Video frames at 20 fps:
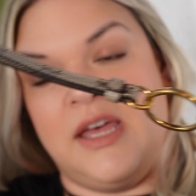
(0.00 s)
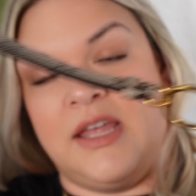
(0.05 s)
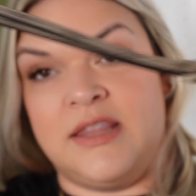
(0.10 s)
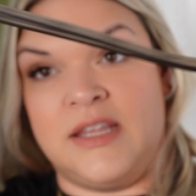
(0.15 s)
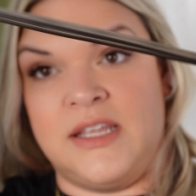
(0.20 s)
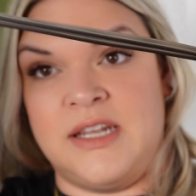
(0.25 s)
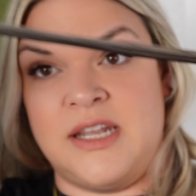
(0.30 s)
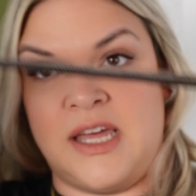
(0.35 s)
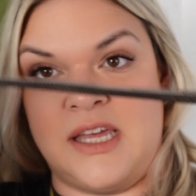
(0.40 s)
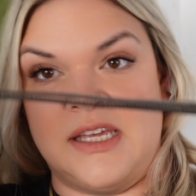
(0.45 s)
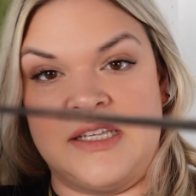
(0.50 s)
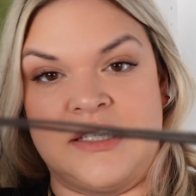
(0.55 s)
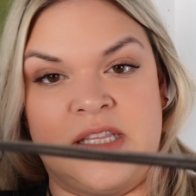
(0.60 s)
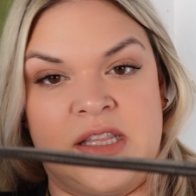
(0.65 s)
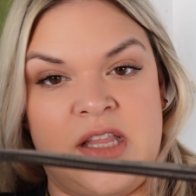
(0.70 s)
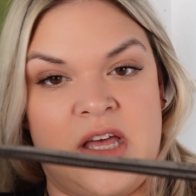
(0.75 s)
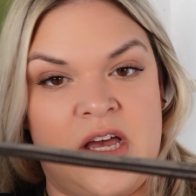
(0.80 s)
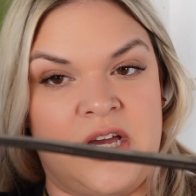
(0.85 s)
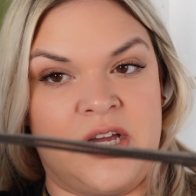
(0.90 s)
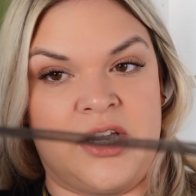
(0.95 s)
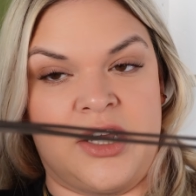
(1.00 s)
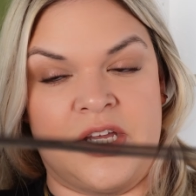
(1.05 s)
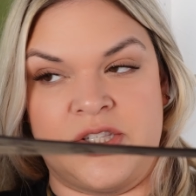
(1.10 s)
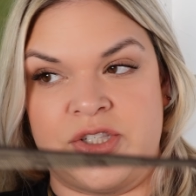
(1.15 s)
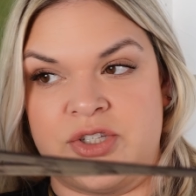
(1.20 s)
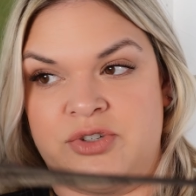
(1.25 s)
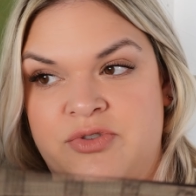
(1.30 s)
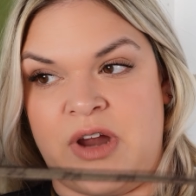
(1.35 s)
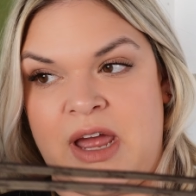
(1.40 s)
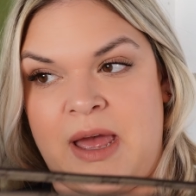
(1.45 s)
The nice long
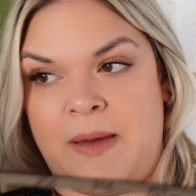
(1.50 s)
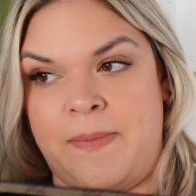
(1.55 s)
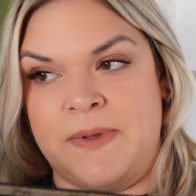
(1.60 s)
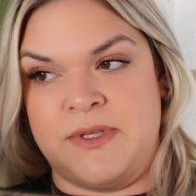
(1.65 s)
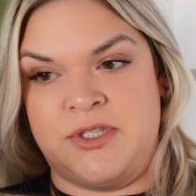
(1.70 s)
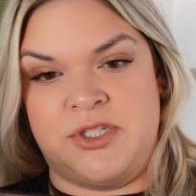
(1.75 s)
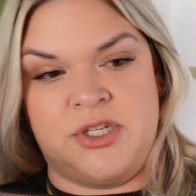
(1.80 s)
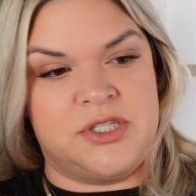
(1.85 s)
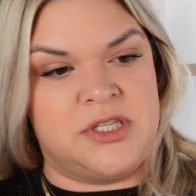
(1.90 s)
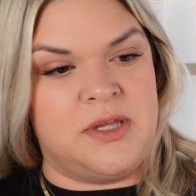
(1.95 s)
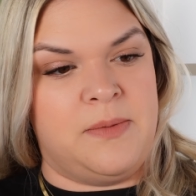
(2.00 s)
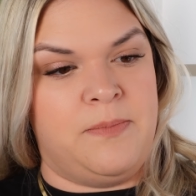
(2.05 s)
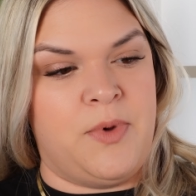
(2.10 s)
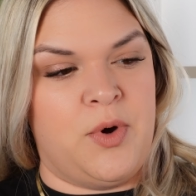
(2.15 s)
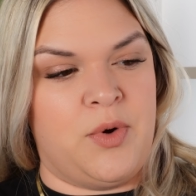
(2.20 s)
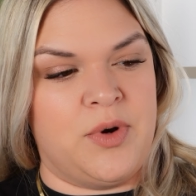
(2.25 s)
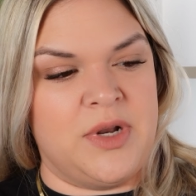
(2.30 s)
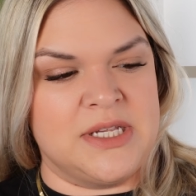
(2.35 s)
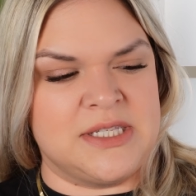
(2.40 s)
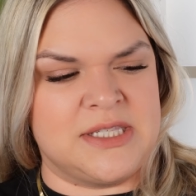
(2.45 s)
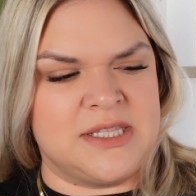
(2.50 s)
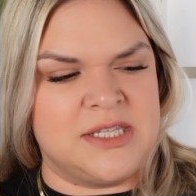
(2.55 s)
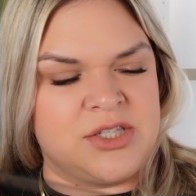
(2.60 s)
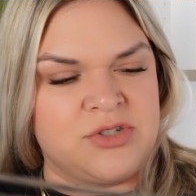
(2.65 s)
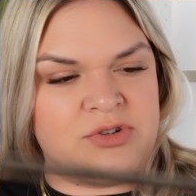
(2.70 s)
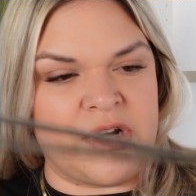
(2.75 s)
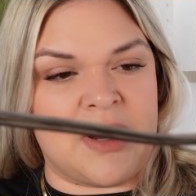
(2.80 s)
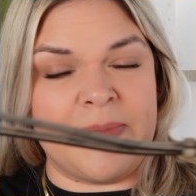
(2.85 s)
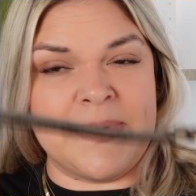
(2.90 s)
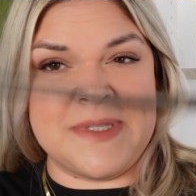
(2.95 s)
strap is just a bonus. The
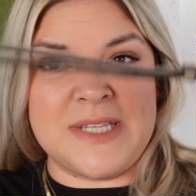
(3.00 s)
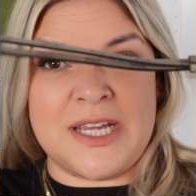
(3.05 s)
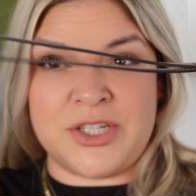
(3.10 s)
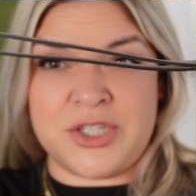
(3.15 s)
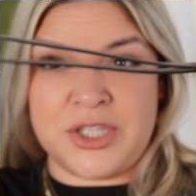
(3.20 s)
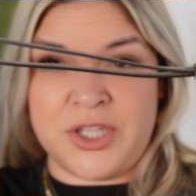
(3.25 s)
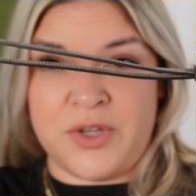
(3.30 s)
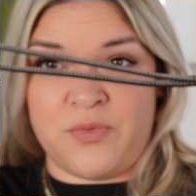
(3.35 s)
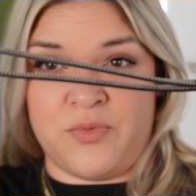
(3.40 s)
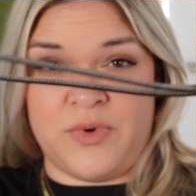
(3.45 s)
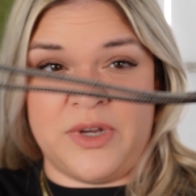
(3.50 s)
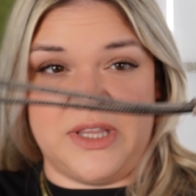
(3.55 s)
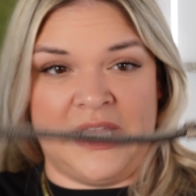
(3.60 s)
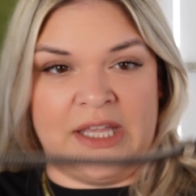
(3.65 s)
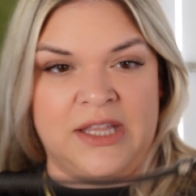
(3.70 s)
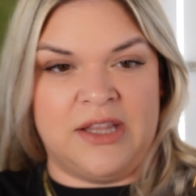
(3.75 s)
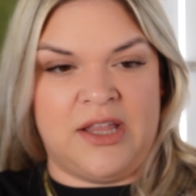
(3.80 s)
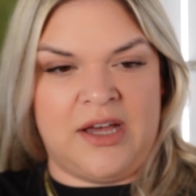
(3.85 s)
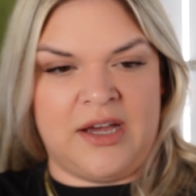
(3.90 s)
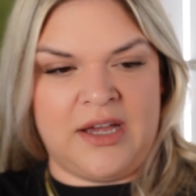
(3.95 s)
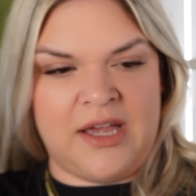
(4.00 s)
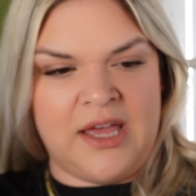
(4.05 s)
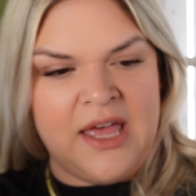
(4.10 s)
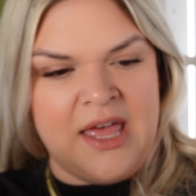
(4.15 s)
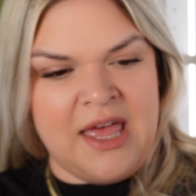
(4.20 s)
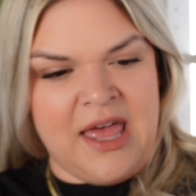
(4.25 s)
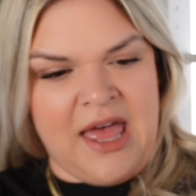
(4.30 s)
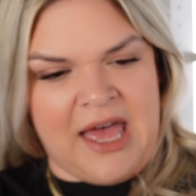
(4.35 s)
strap is actually really long.